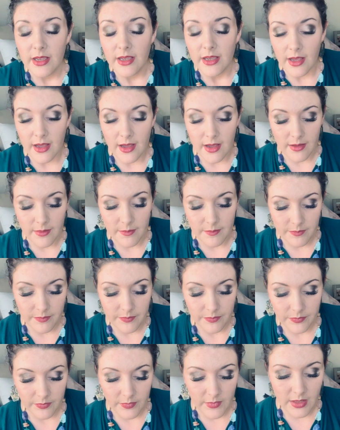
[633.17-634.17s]

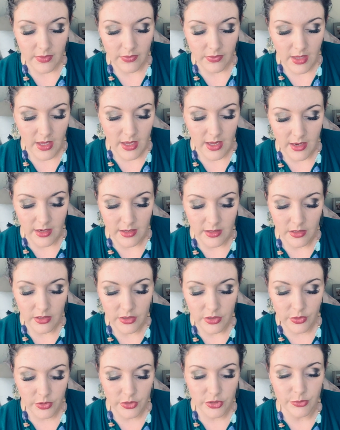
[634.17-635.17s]
And then
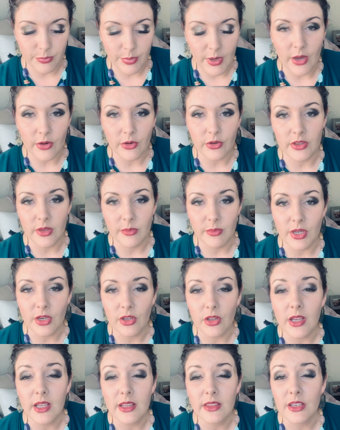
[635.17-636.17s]
you could do powder in the
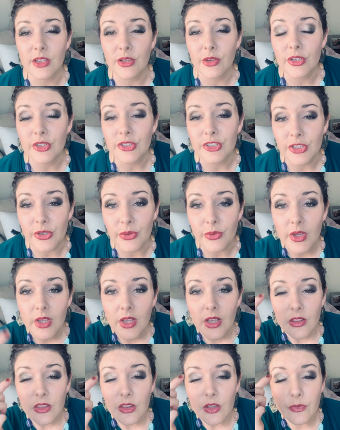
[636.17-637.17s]
middle, and then you could do
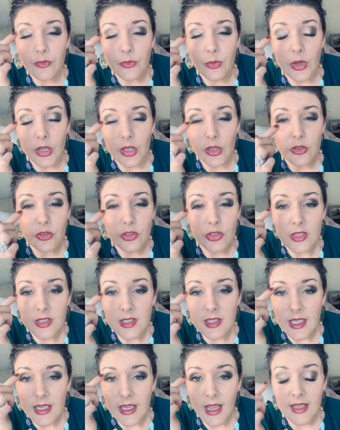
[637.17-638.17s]
the foil
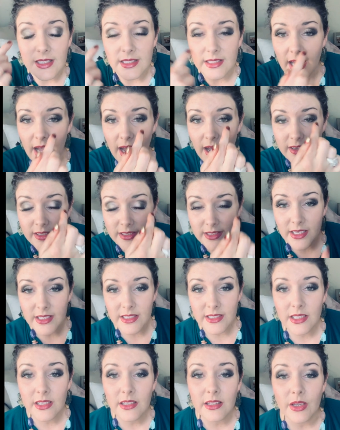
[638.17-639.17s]
just like as the
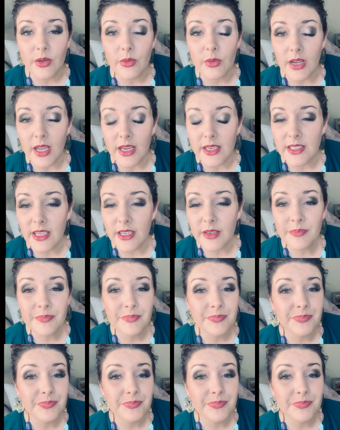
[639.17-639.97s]
accent, like what I did.